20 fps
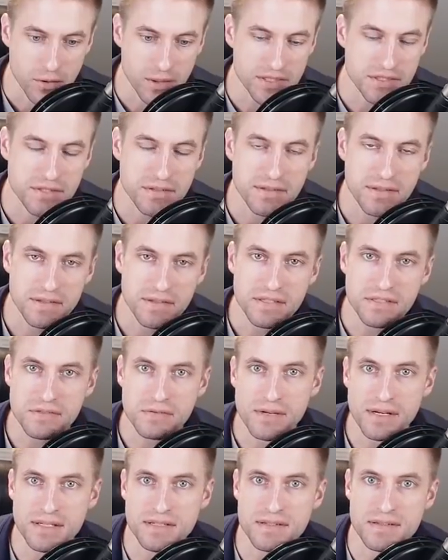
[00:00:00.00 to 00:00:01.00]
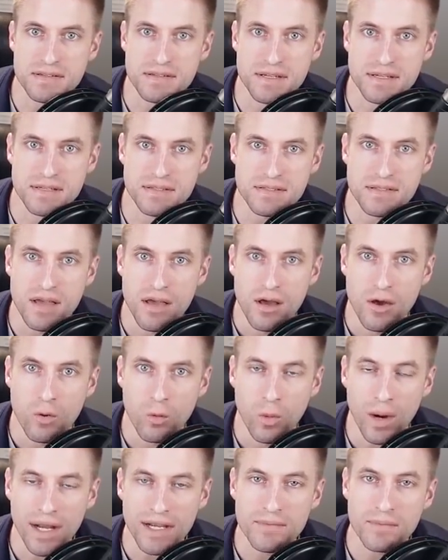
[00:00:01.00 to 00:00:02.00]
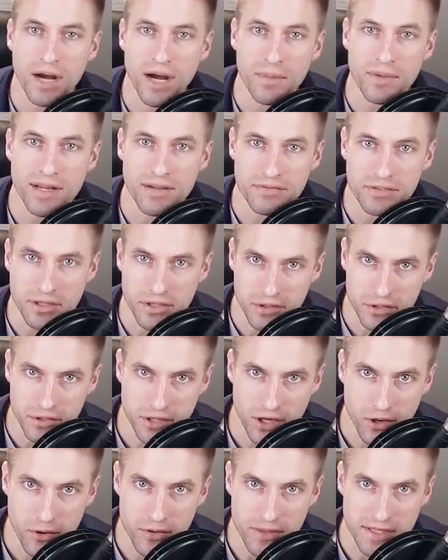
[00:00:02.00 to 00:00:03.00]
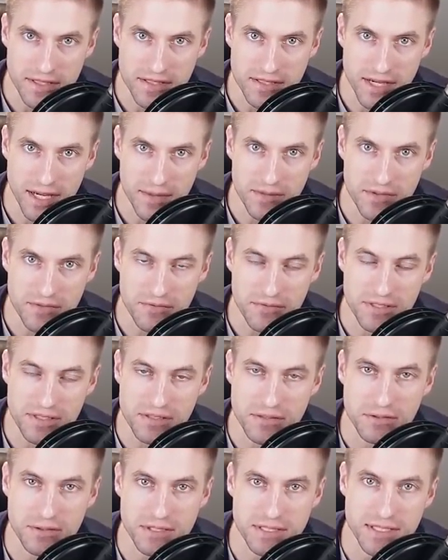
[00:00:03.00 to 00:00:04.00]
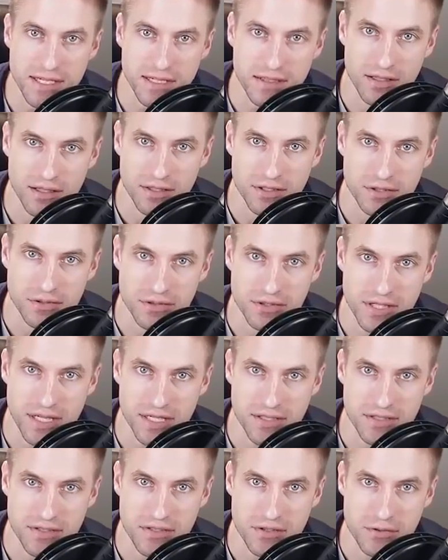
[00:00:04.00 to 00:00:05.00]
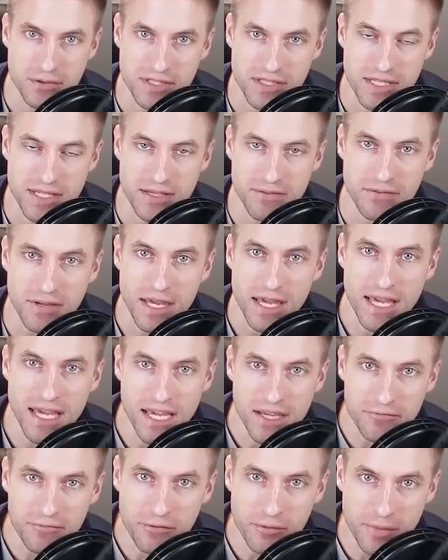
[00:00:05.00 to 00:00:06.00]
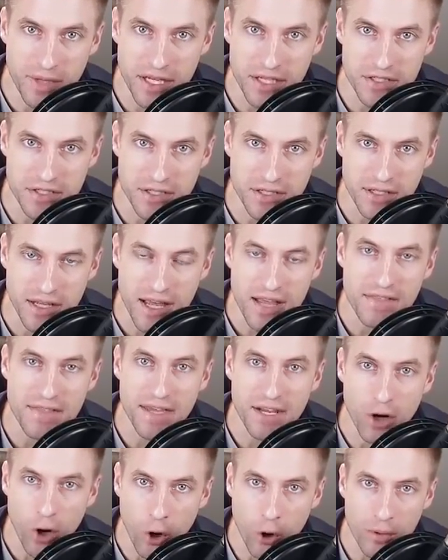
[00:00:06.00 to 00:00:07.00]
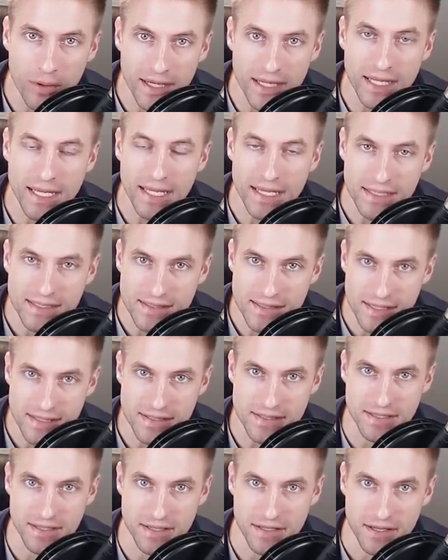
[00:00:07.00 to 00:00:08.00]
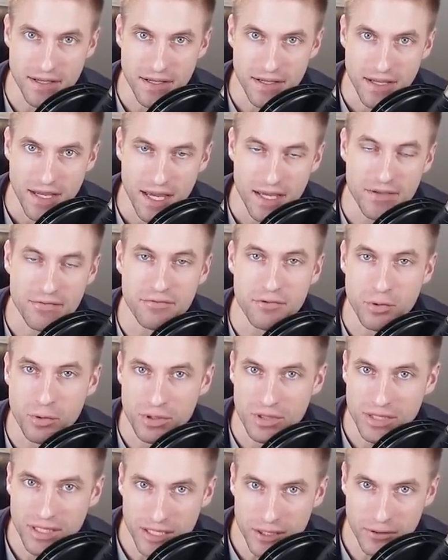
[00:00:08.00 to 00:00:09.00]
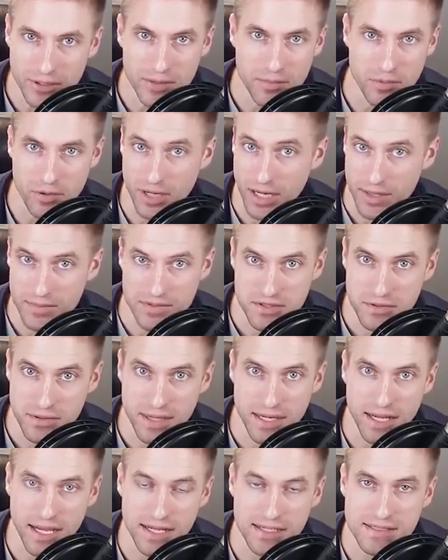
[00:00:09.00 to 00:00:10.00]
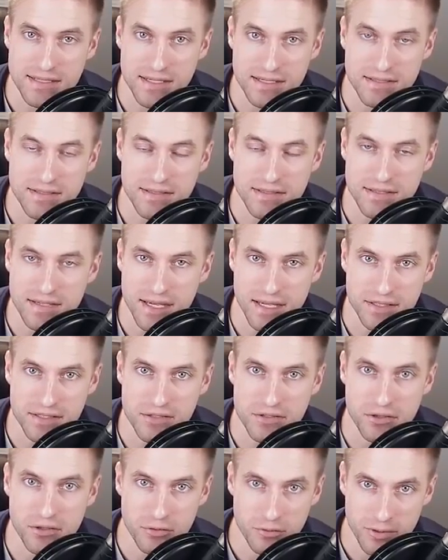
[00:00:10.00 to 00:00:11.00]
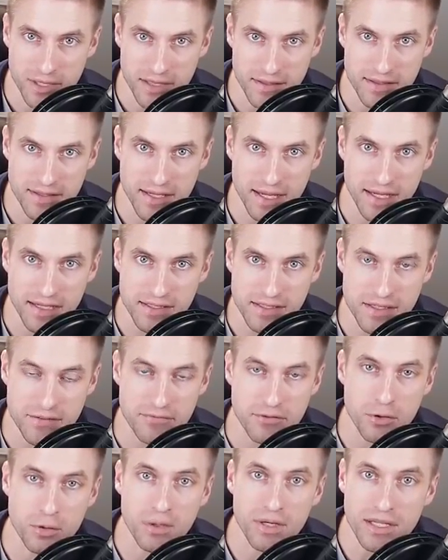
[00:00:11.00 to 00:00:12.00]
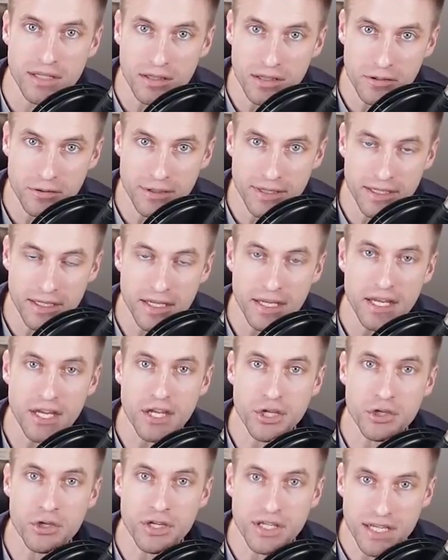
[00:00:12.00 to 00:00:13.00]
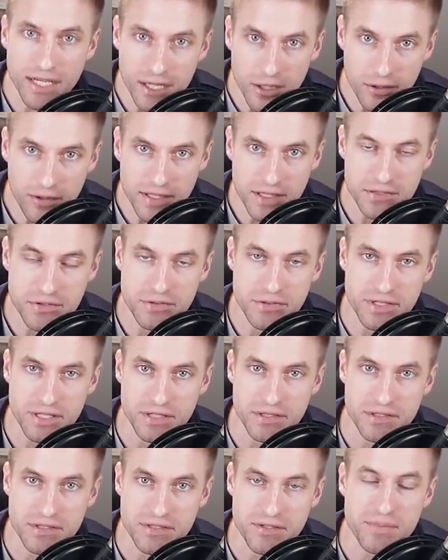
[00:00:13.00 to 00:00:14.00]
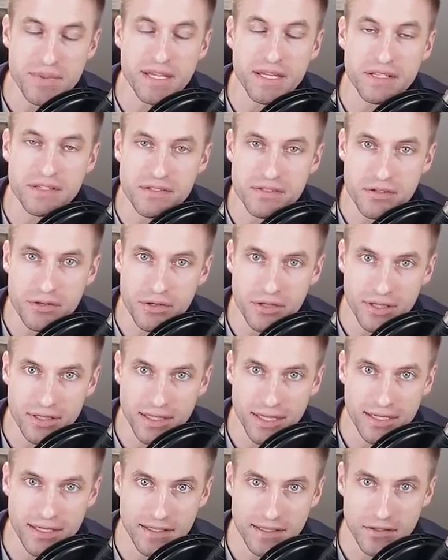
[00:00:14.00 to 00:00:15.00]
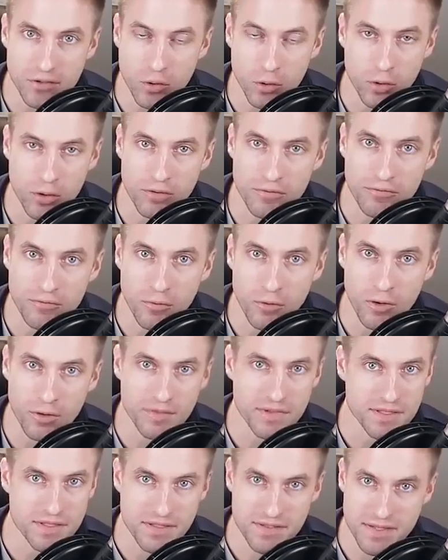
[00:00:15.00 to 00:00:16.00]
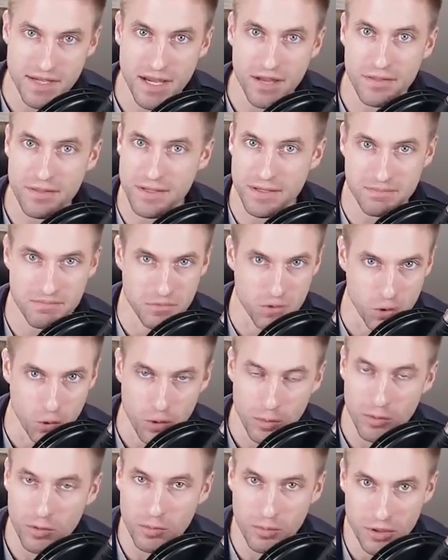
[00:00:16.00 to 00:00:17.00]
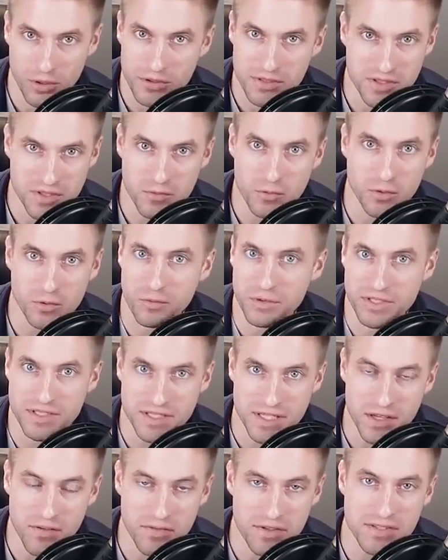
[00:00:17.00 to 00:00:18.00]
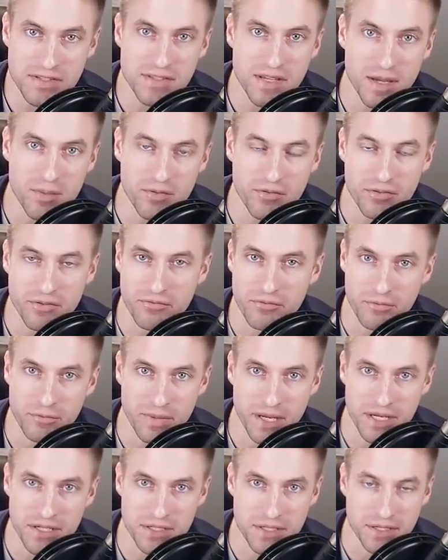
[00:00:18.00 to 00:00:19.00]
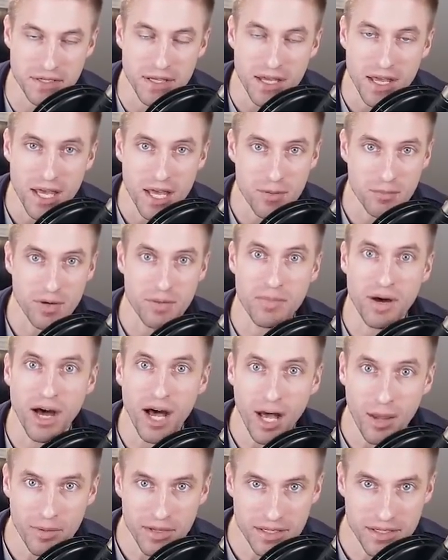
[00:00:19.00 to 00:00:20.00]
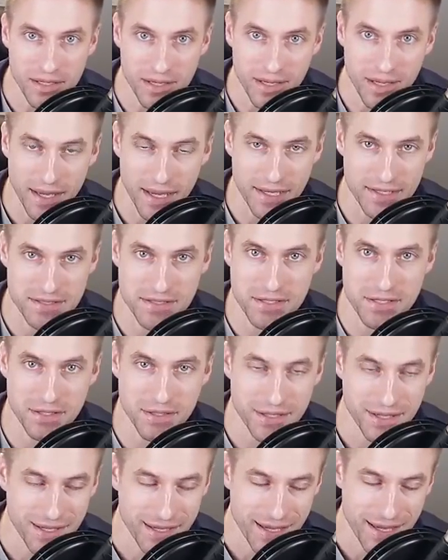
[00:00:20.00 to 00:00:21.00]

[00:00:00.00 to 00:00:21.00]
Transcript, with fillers: the question that this raises is why did Muhammad have to undergo these types of physical and psychological changes to receive information that already existed? If you were literate, perhaps you had access to the text and you could read the text. If you were illiterate, you could hear these traditions being circulated in oral form. This is how the normal person would receive this type of information. But Muhammad has to